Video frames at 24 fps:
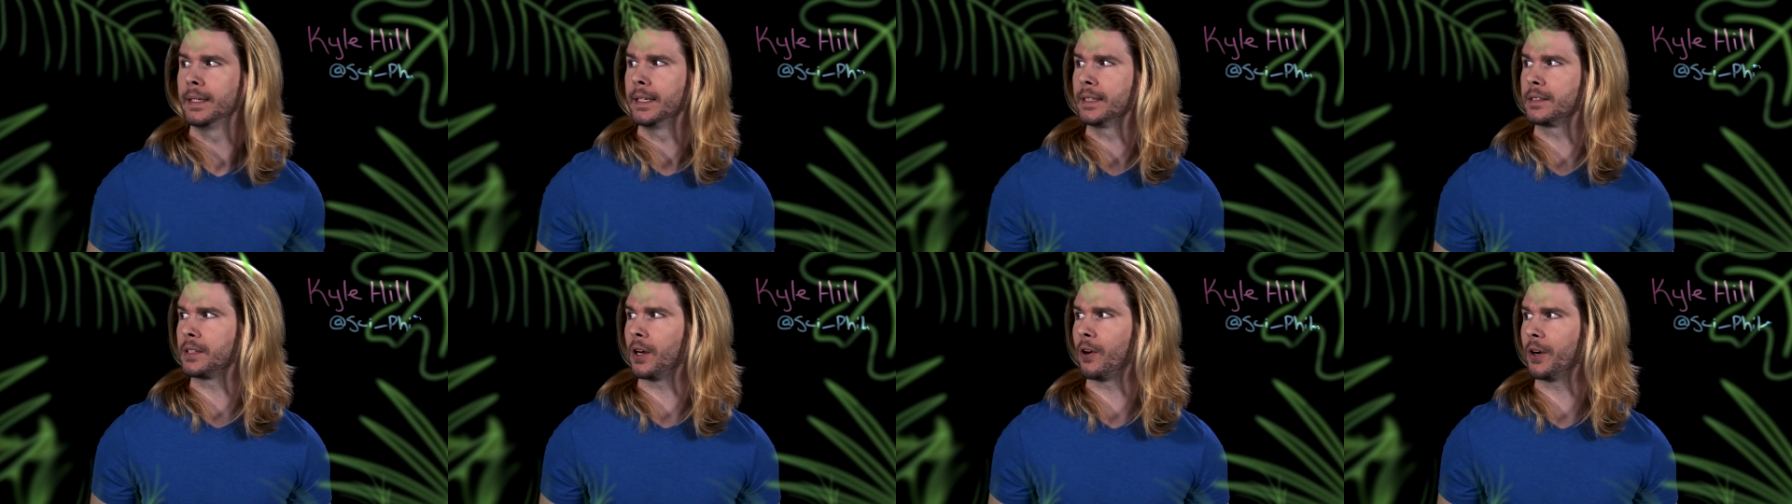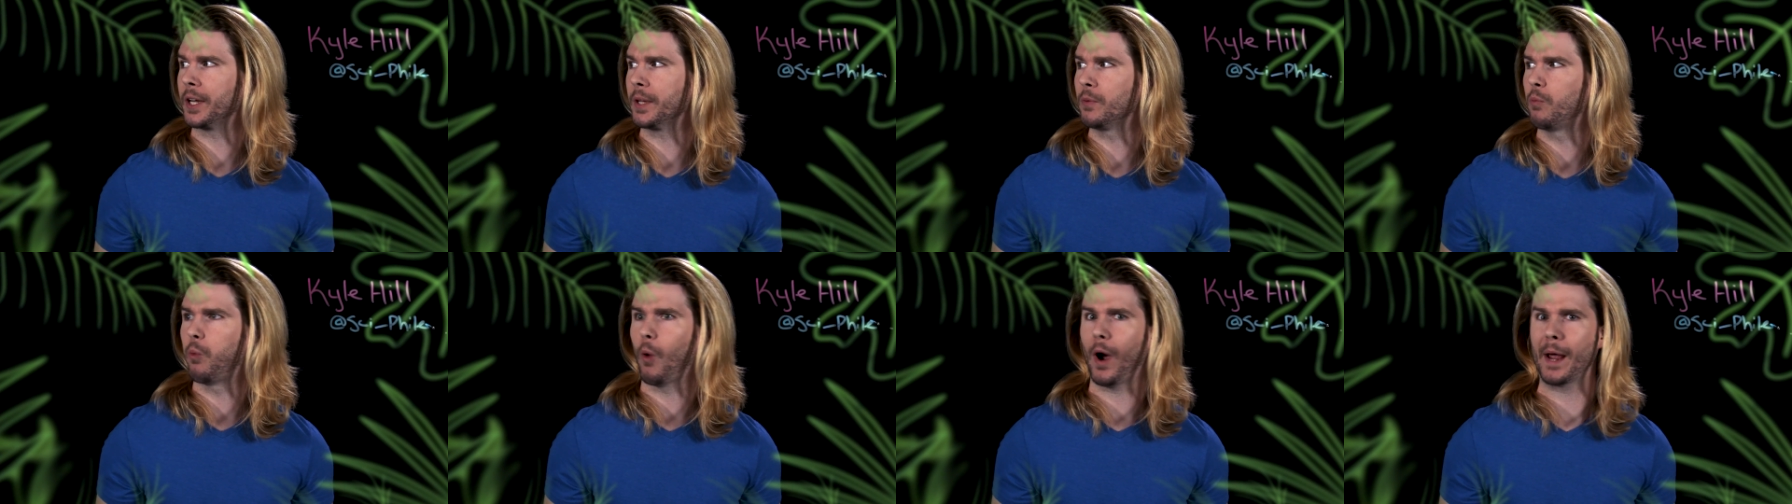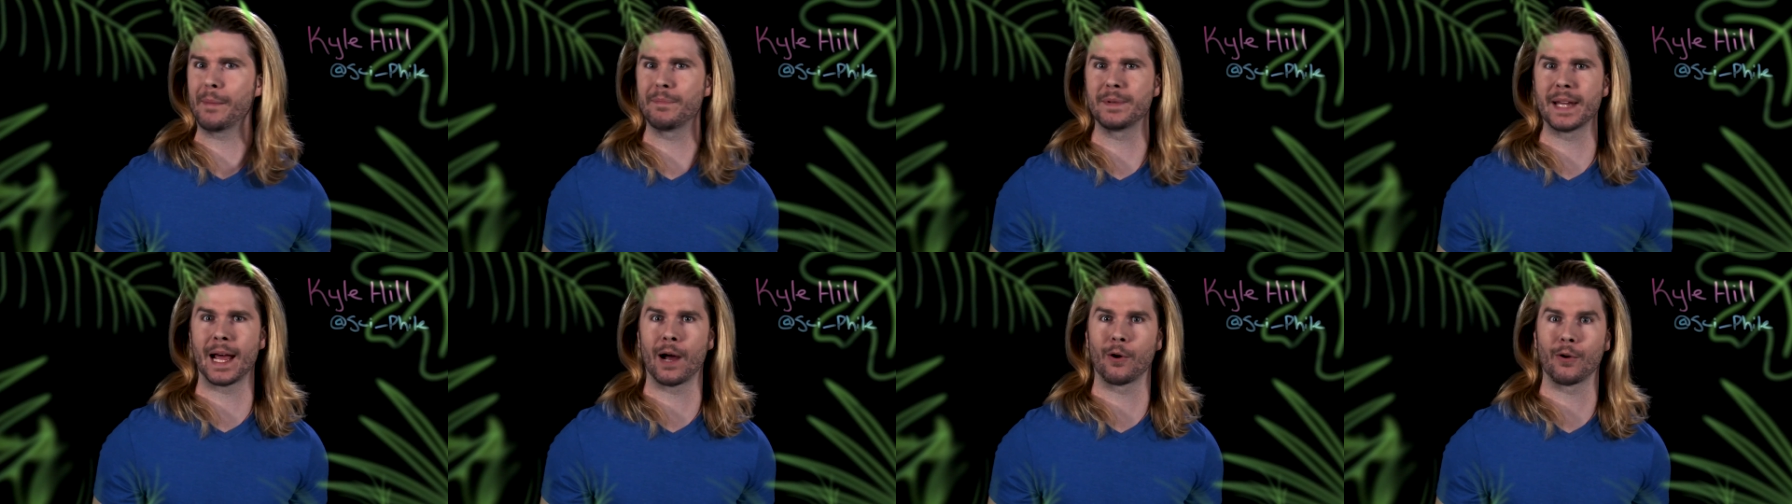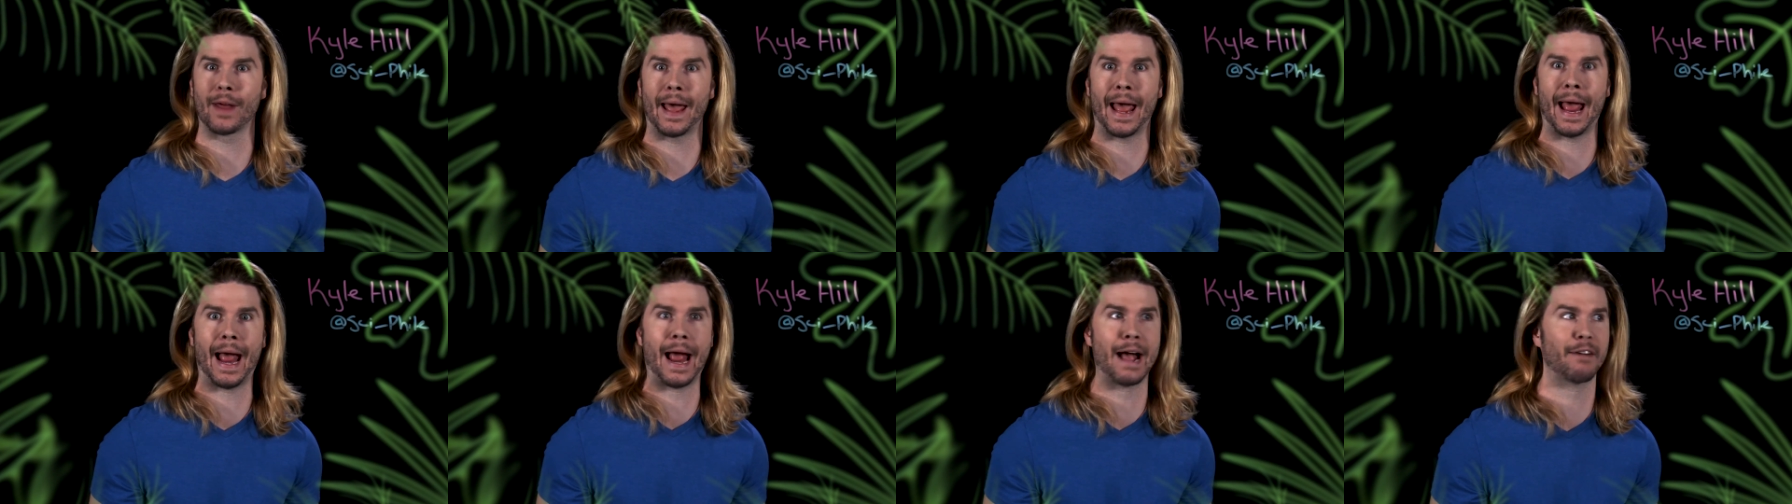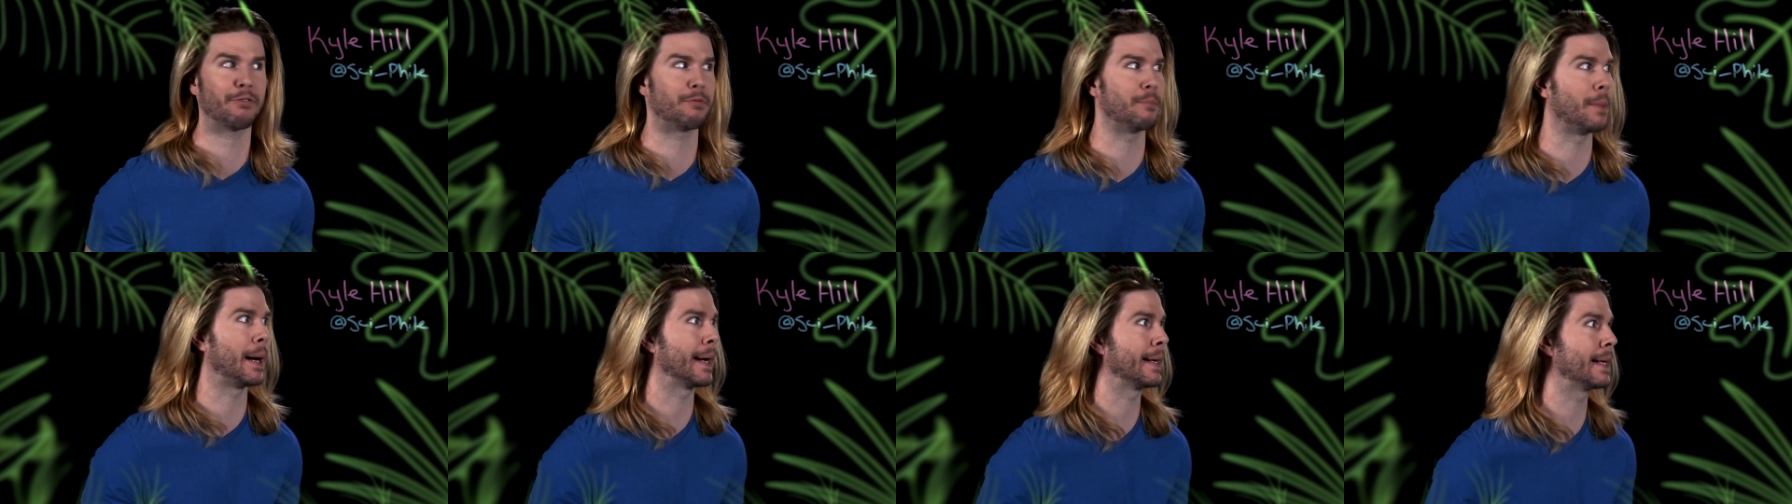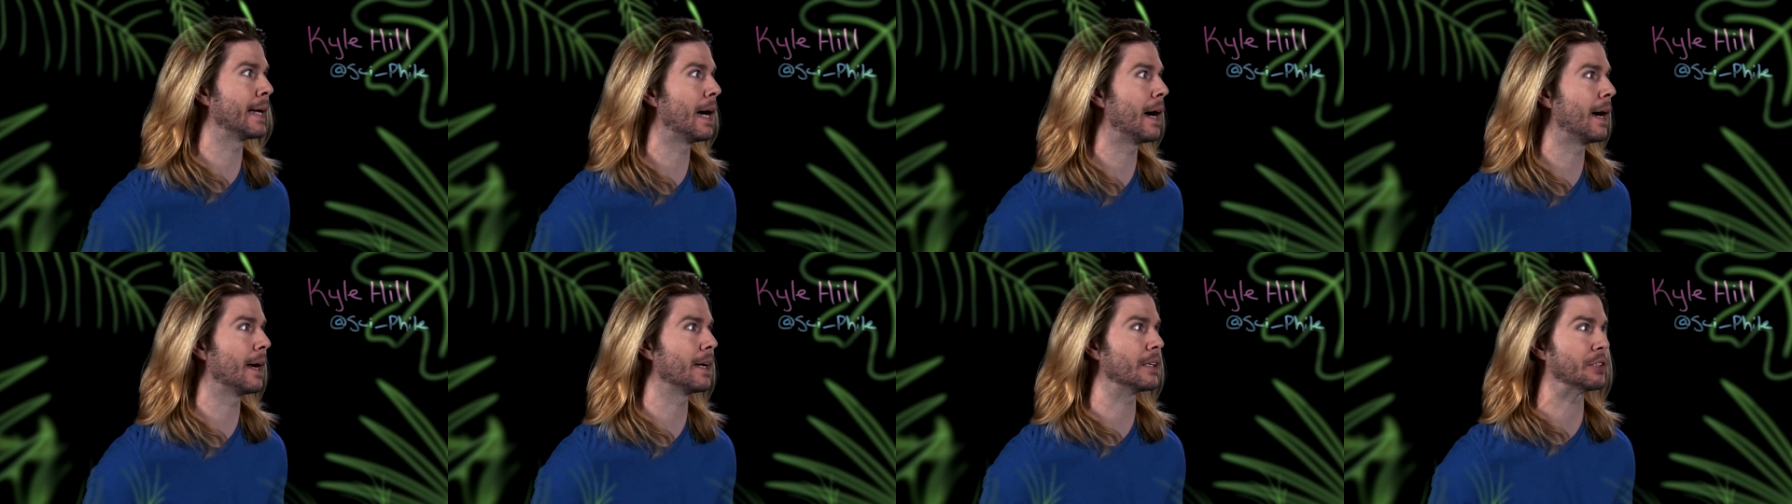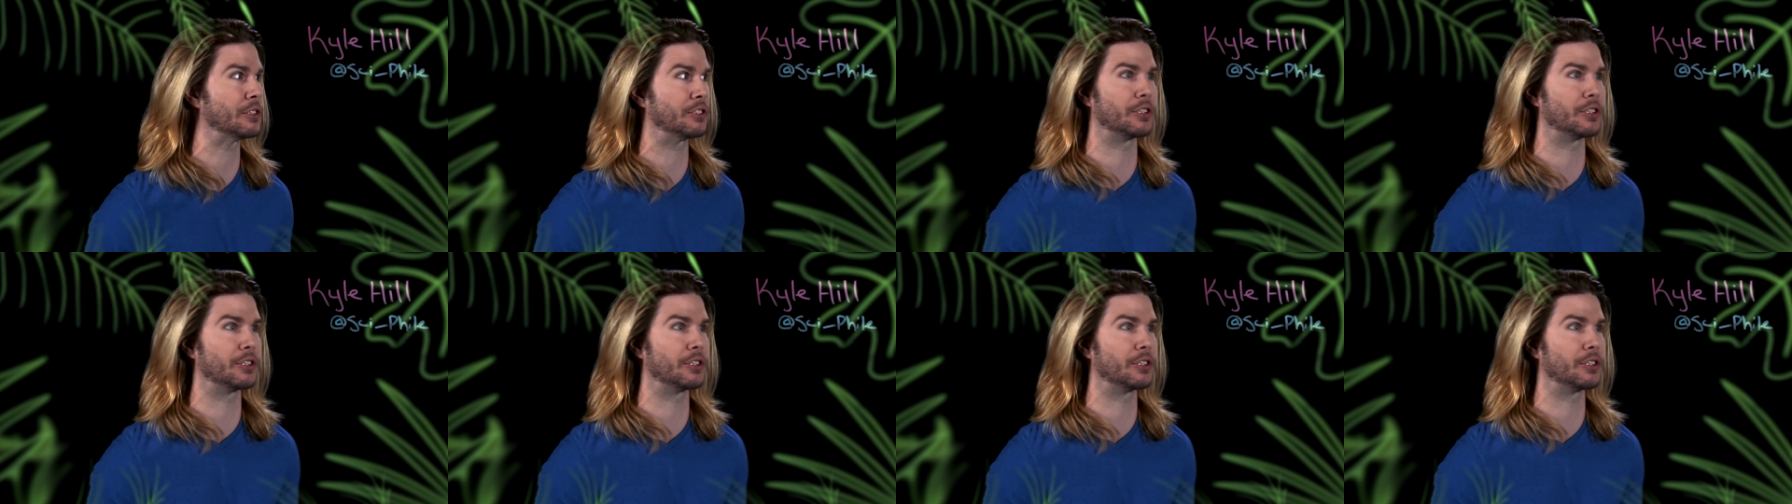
It's already wiped out half my Kyle,